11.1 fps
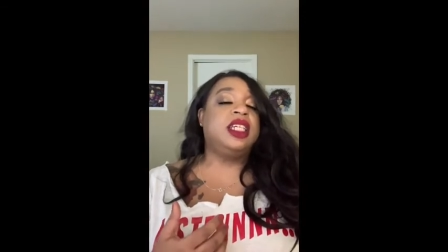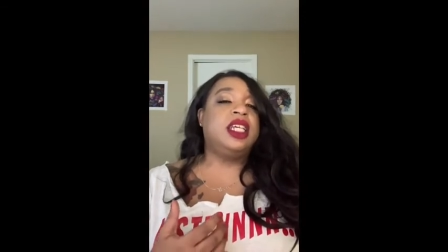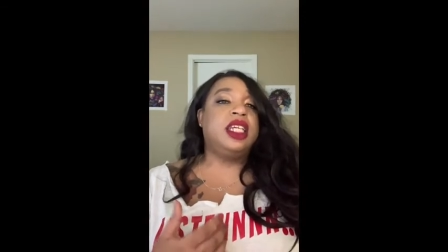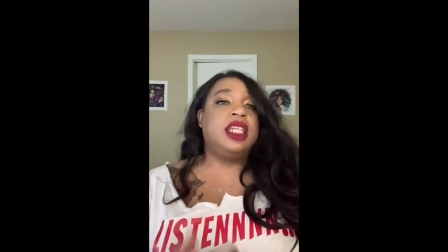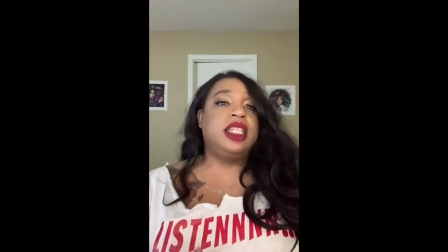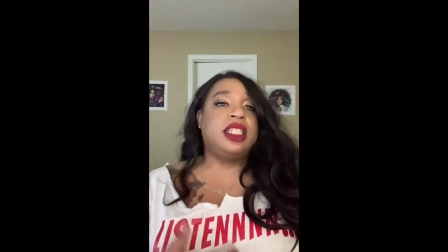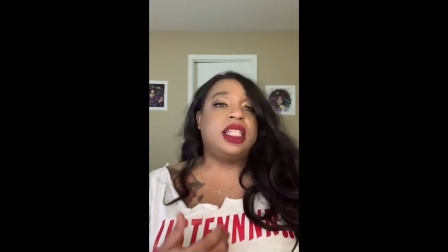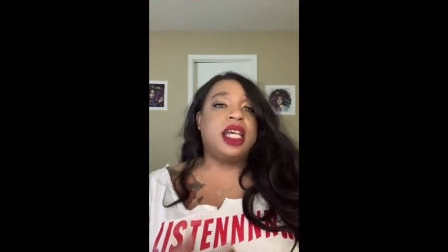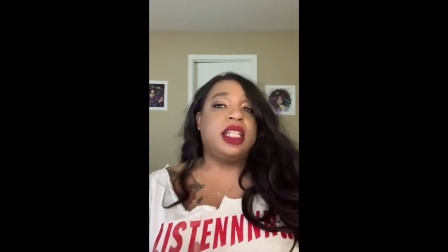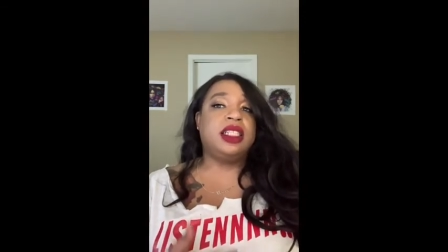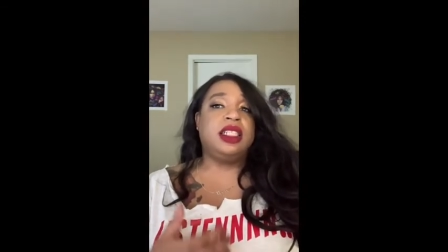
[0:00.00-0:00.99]
he's
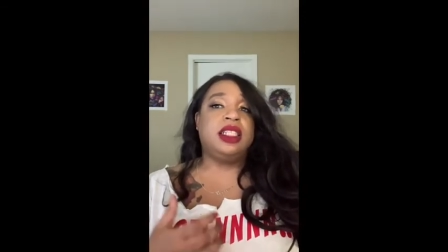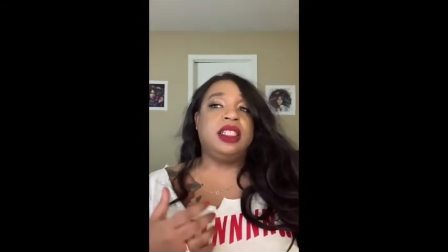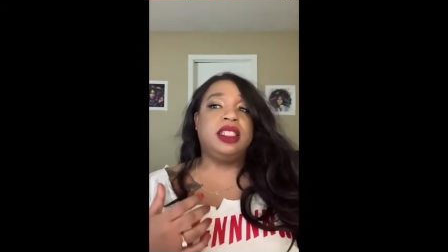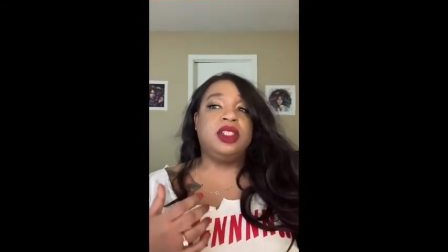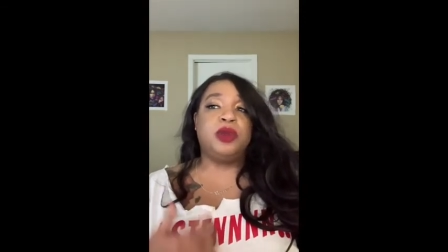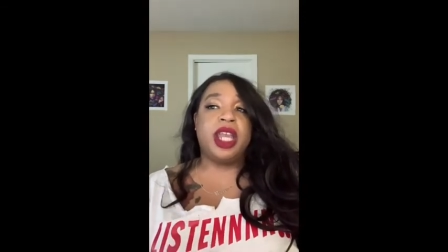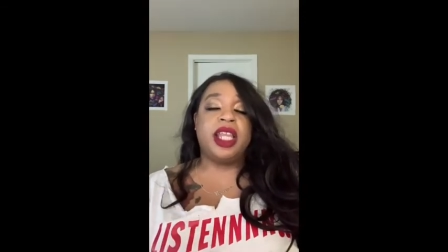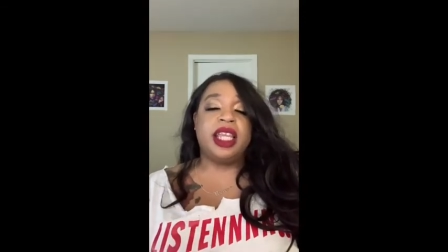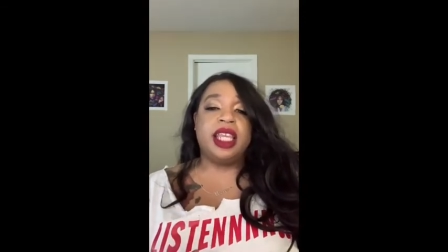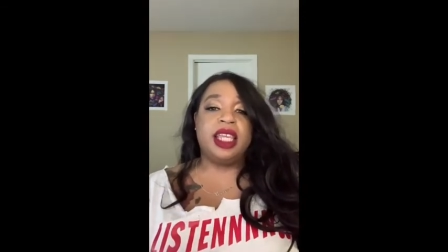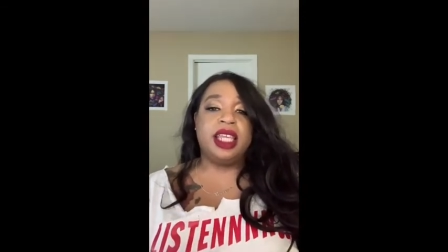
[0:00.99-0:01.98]
telling Dwayne
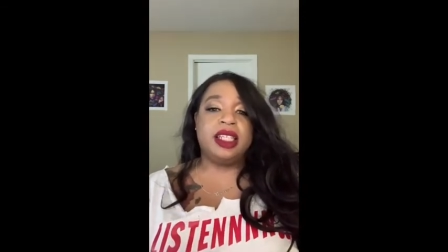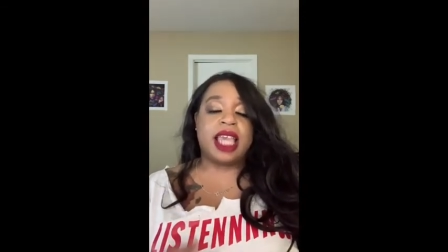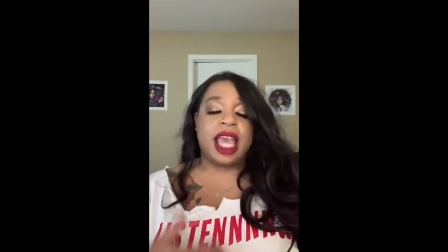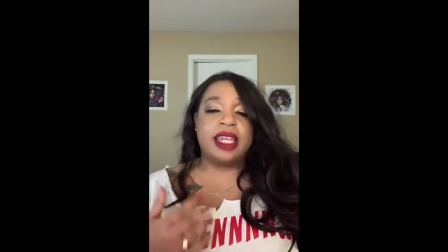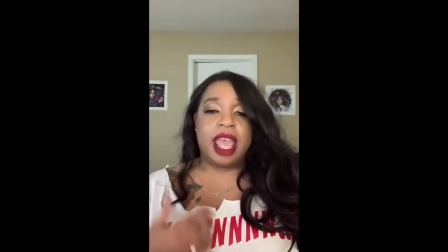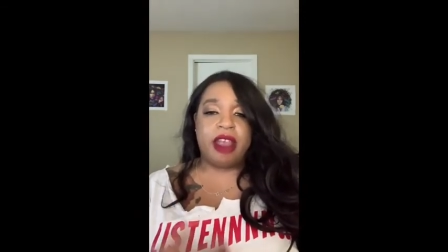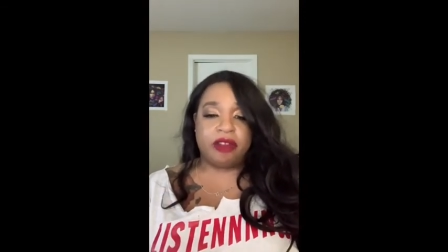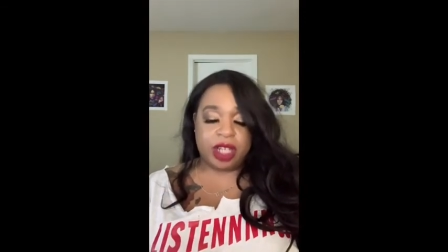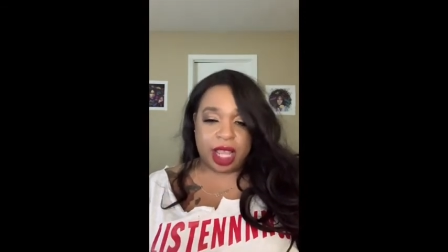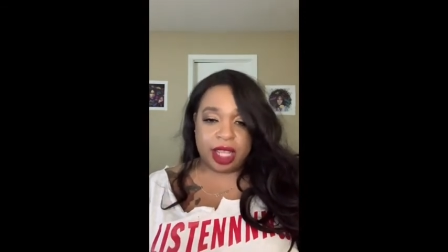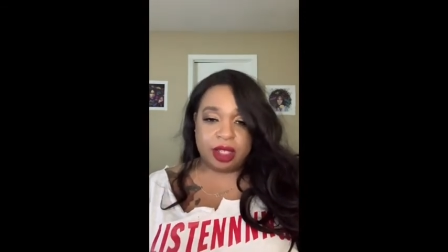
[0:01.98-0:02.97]
that he's got an
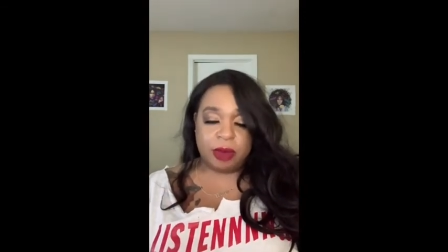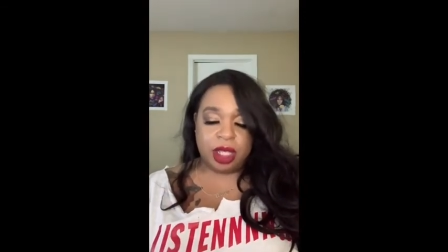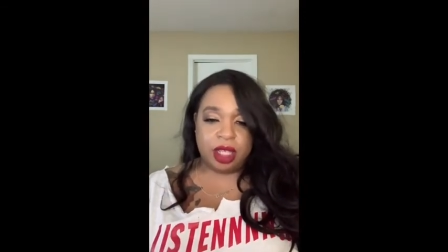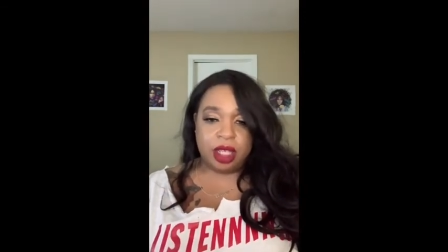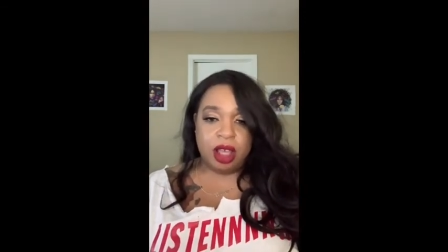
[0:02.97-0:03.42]
advertisement